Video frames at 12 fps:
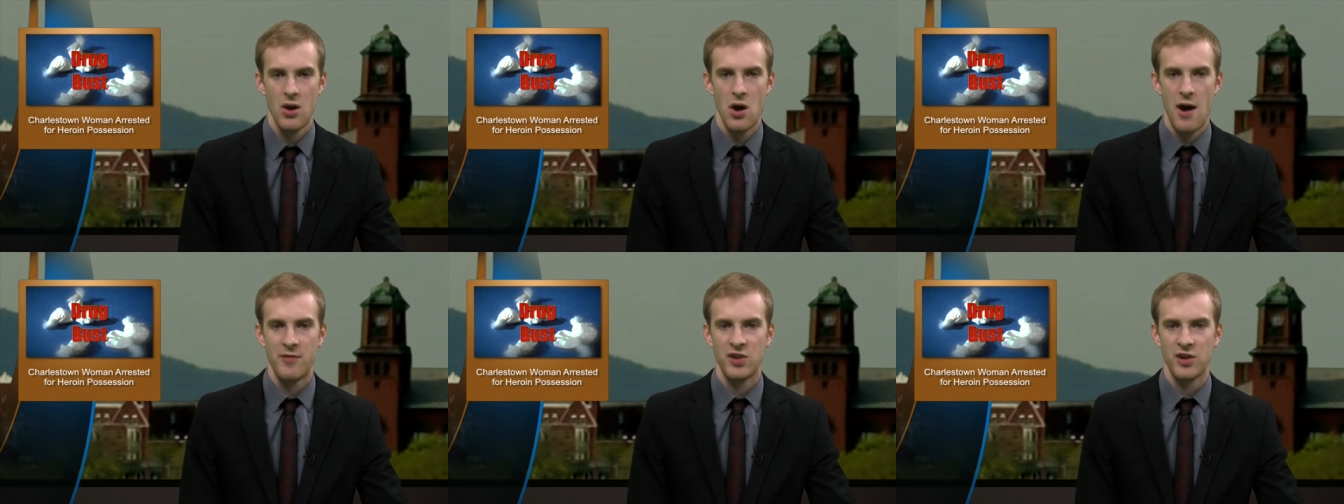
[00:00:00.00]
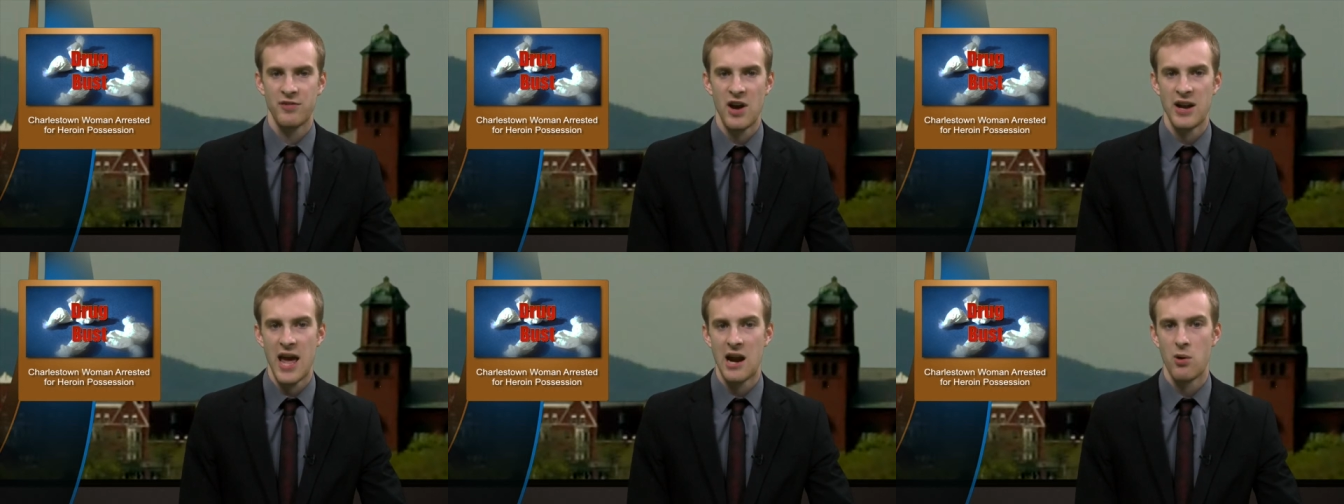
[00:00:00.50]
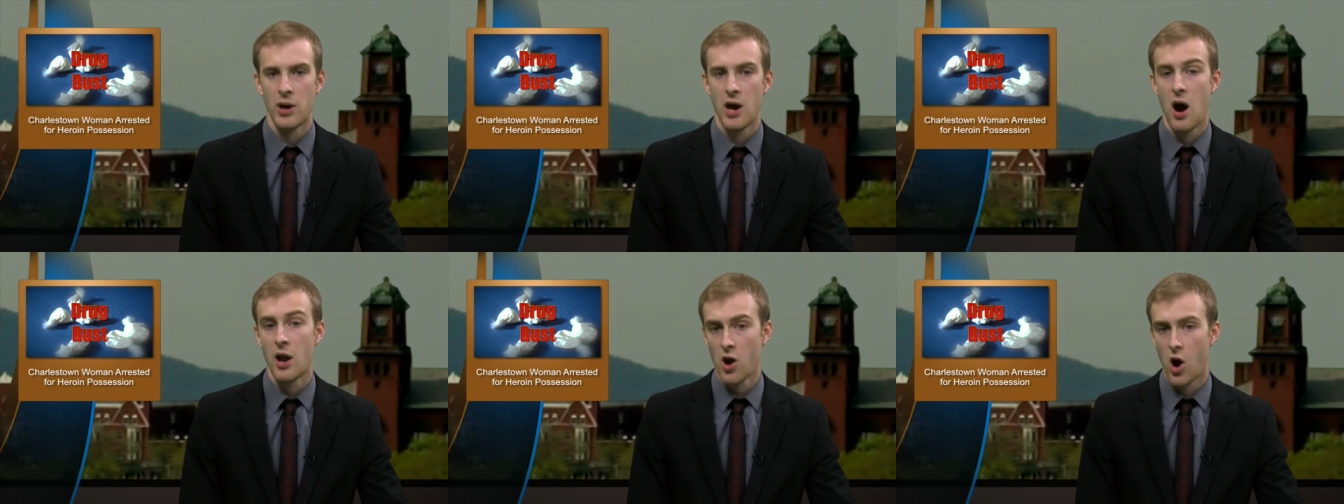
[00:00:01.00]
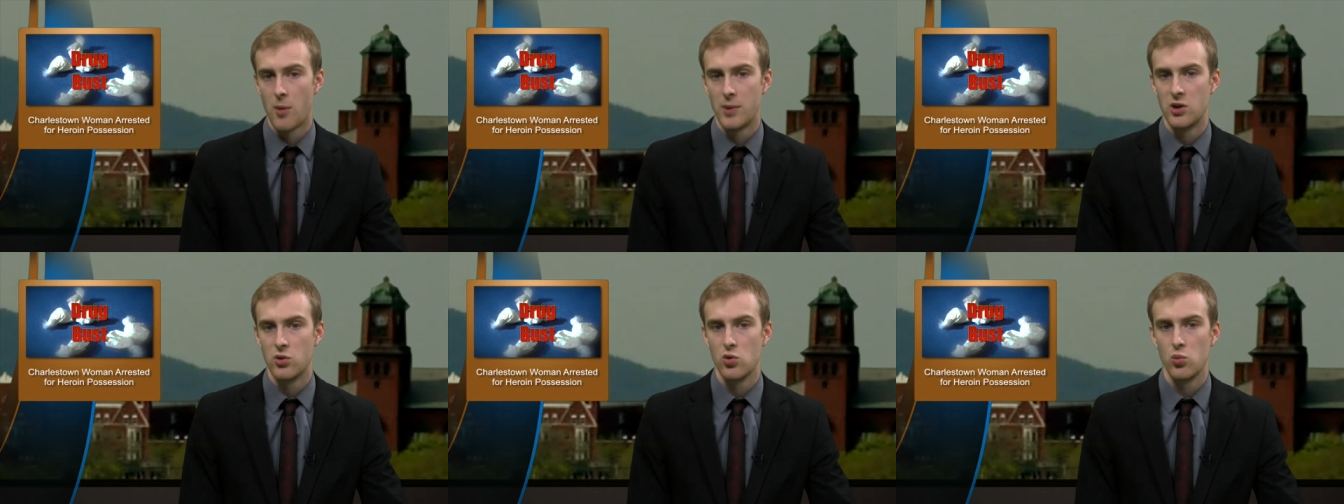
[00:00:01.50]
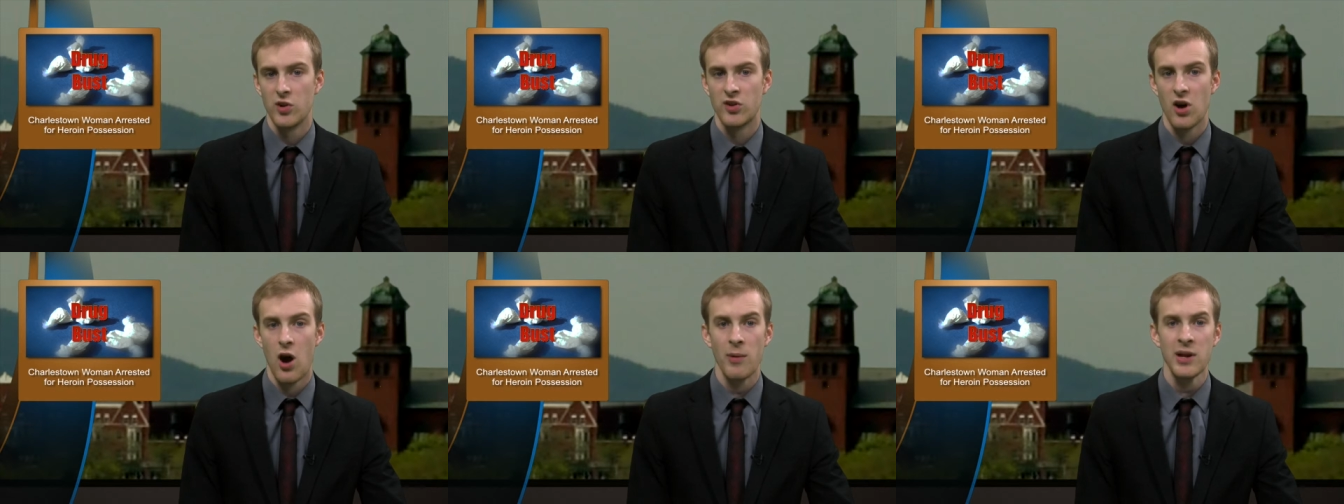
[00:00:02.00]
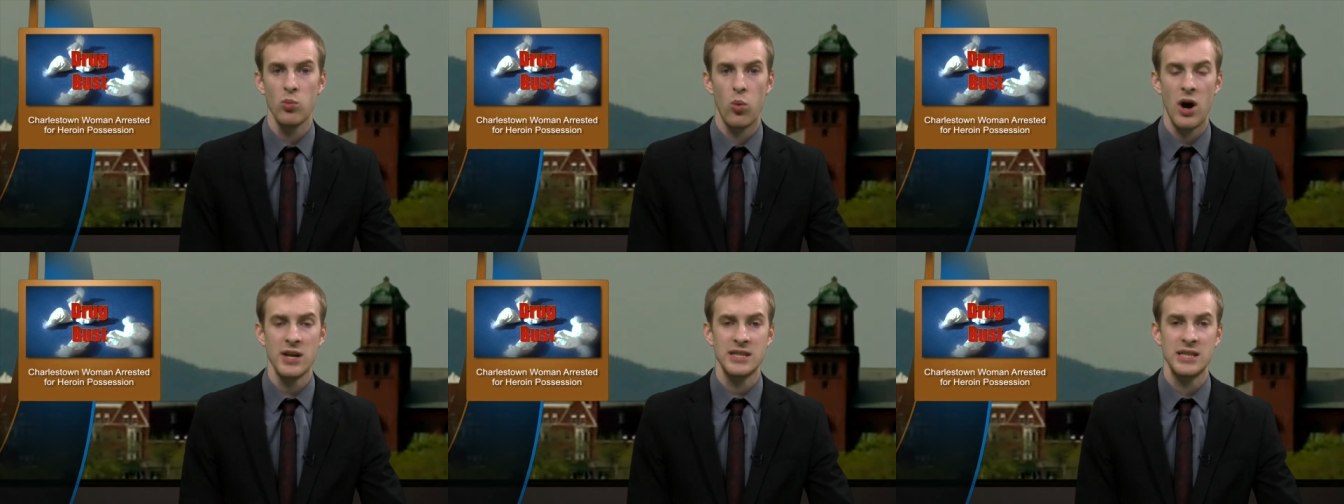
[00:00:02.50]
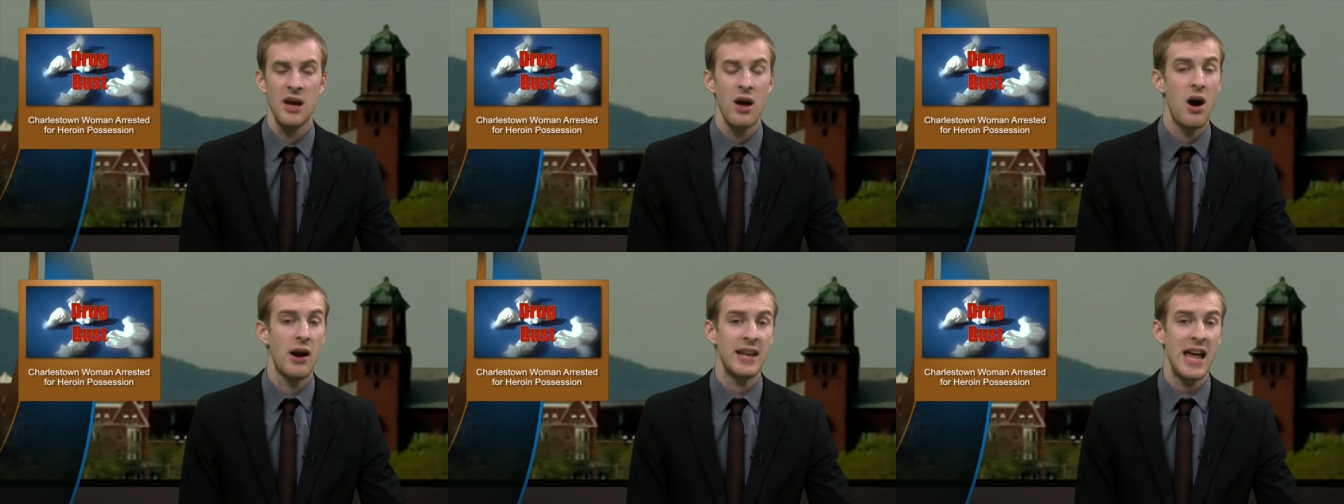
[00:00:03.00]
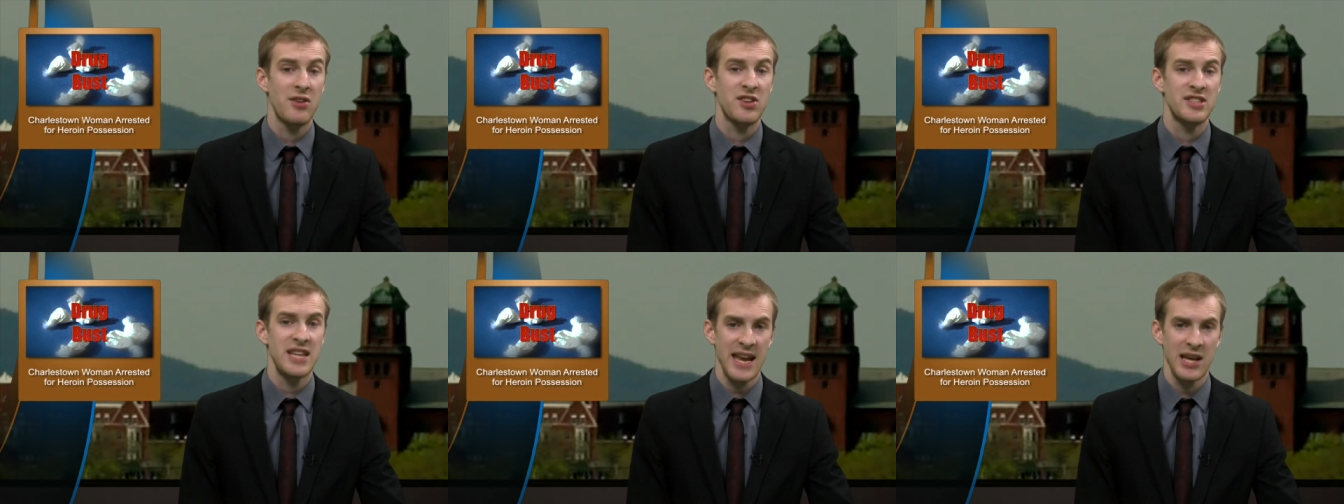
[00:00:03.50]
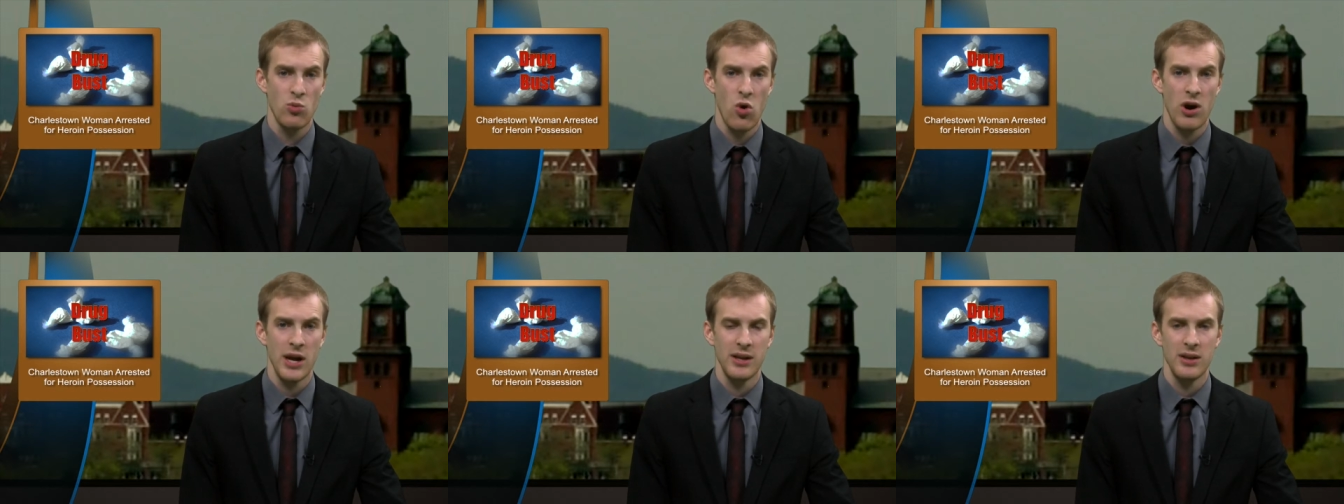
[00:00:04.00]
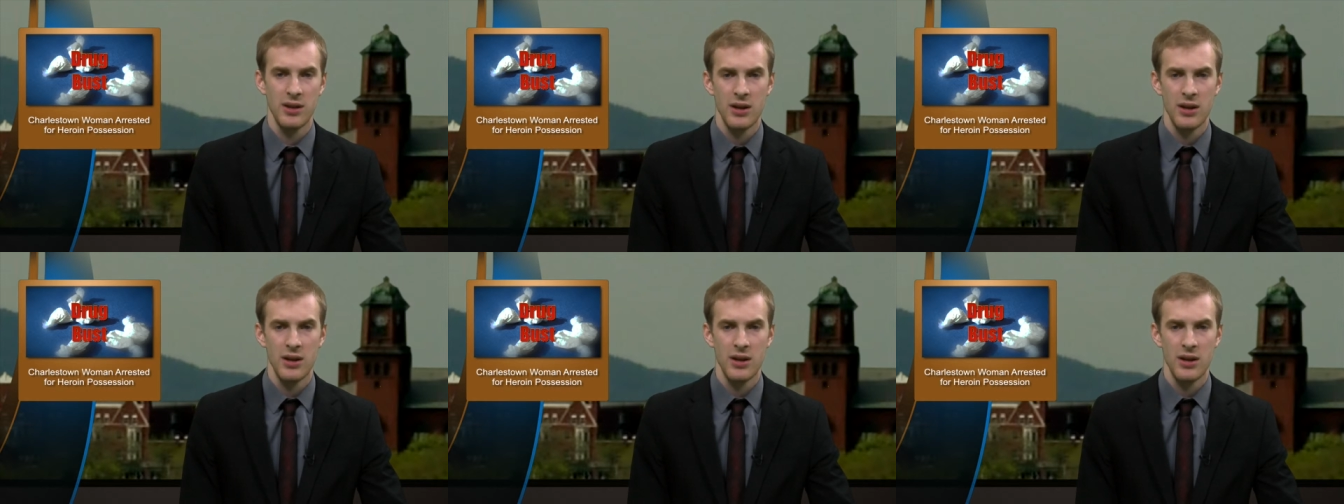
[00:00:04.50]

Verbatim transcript: Officers found heroin on Harmon, who was already wanted on an outstanding warrant.